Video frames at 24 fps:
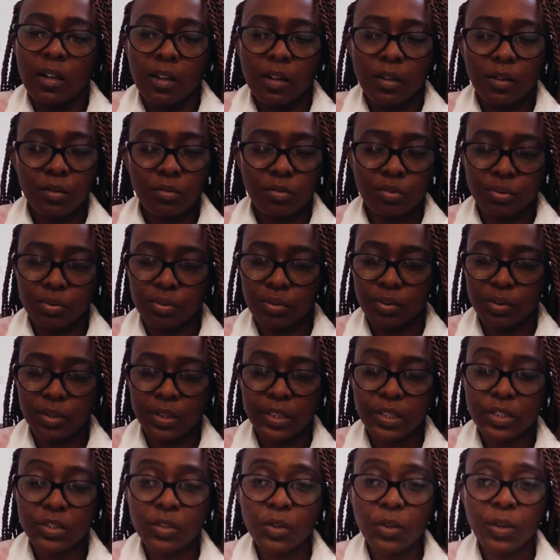Whew.
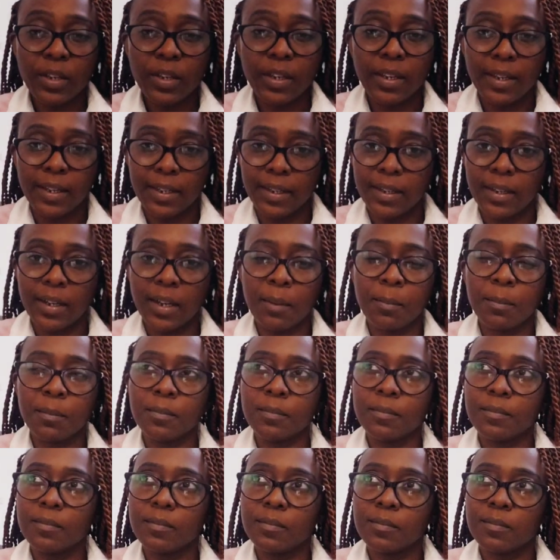So, yeah,
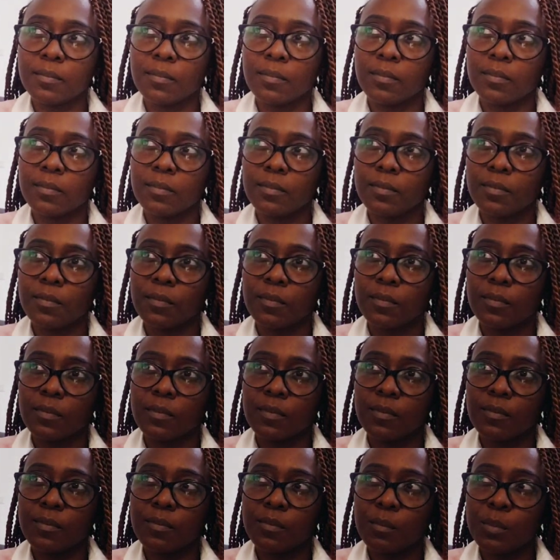I'm,
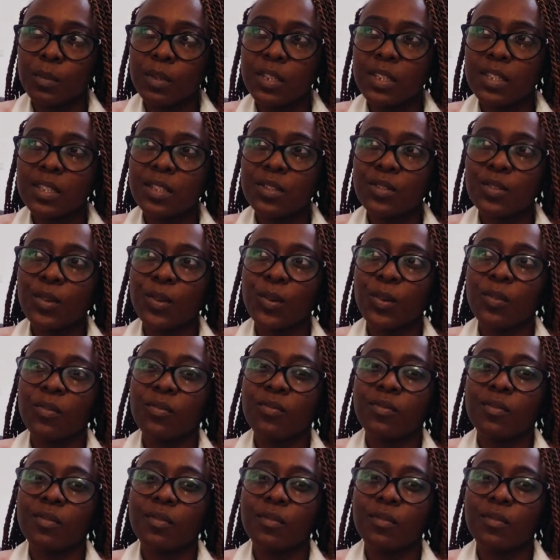I'm in a season of